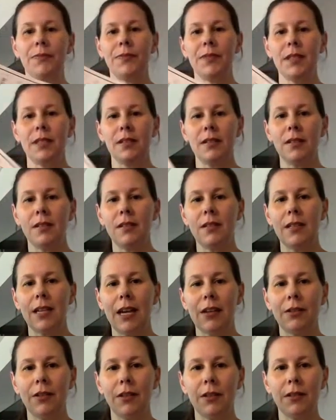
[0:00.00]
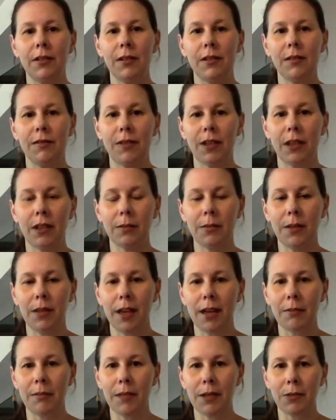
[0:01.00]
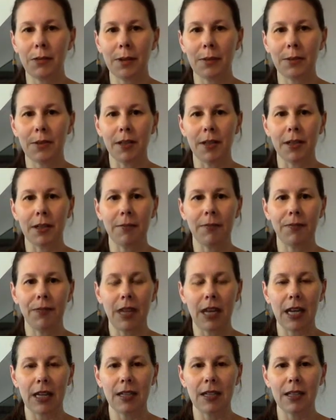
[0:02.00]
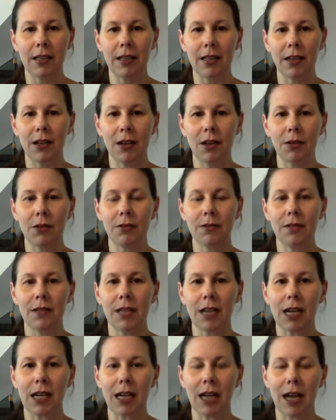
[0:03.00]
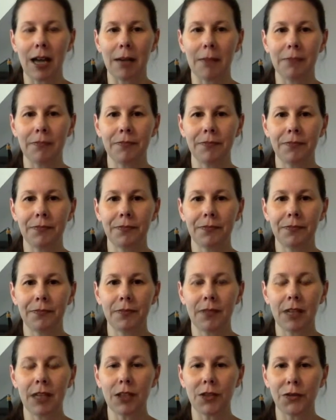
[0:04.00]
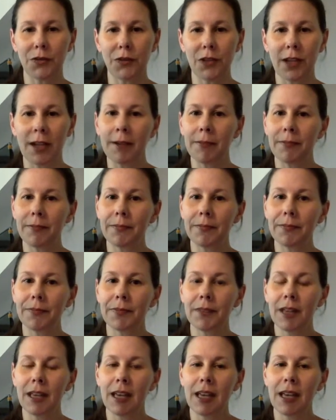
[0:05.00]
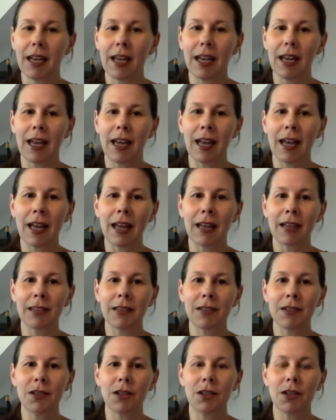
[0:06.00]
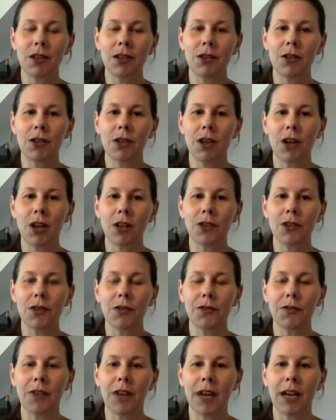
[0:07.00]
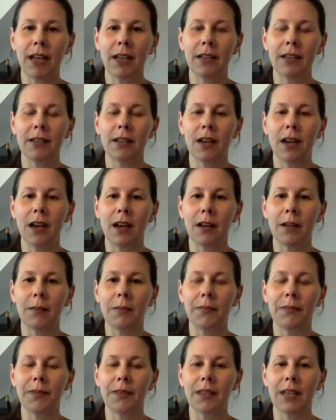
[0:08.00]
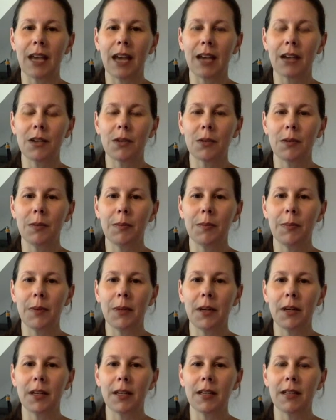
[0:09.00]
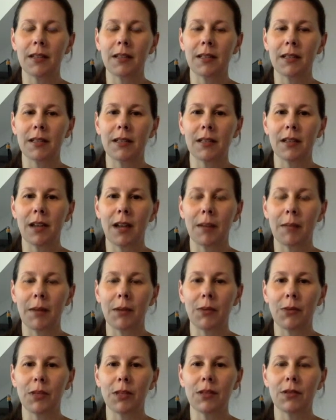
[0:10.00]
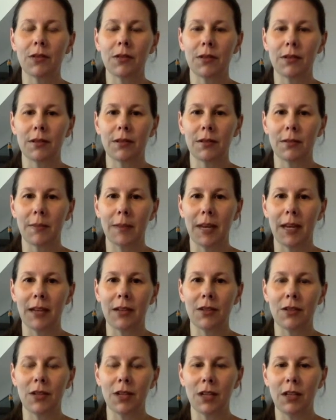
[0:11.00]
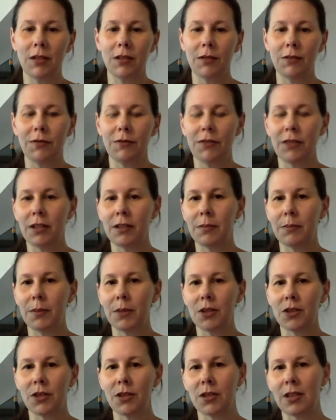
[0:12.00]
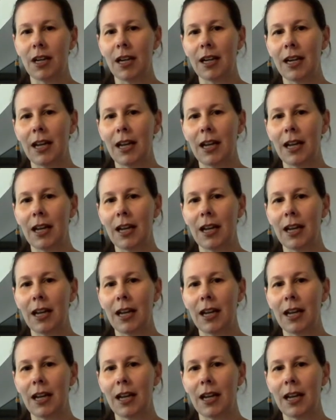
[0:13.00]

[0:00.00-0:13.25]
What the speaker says: this is a download that's available on my website, handylingo.com, and it's free. And you can also find the actual book is listed on my resources page, and you're free to purchase it on